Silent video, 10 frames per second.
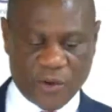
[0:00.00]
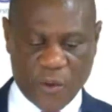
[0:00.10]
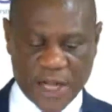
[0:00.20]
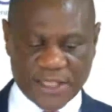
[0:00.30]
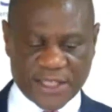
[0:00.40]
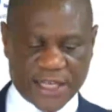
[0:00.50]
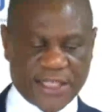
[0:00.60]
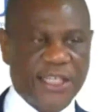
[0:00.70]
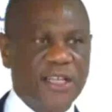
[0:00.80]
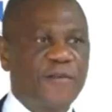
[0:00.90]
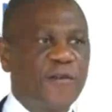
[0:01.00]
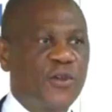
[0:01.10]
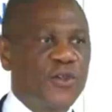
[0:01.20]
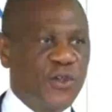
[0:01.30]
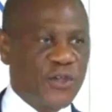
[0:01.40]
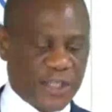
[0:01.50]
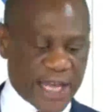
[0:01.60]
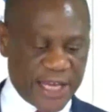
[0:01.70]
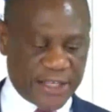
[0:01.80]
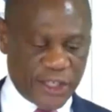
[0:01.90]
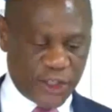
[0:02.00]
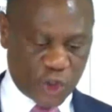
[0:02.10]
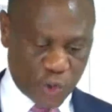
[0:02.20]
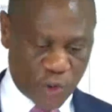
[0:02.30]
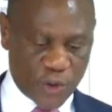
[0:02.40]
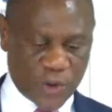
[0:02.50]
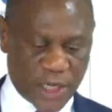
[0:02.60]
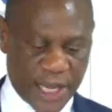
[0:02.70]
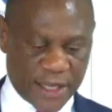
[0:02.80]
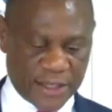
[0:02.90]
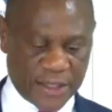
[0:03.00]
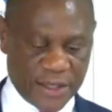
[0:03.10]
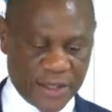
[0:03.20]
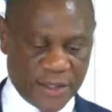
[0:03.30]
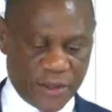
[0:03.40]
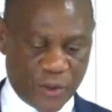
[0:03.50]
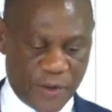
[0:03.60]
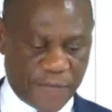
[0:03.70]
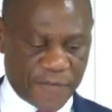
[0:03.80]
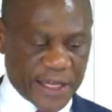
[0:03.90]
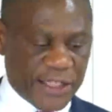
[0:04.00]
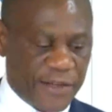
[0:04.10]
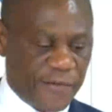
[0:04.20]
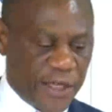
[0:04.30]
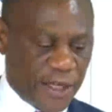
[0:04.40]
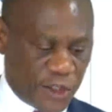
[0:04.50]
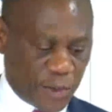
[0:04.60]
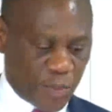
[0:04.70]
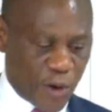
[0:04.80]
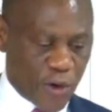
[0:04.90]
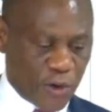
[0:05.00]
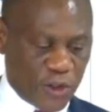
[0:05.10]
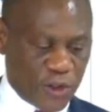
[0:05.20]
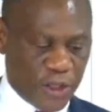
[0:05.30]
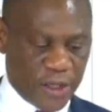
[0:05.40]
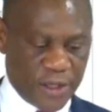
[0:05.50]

what successful societies should look like to effectively respond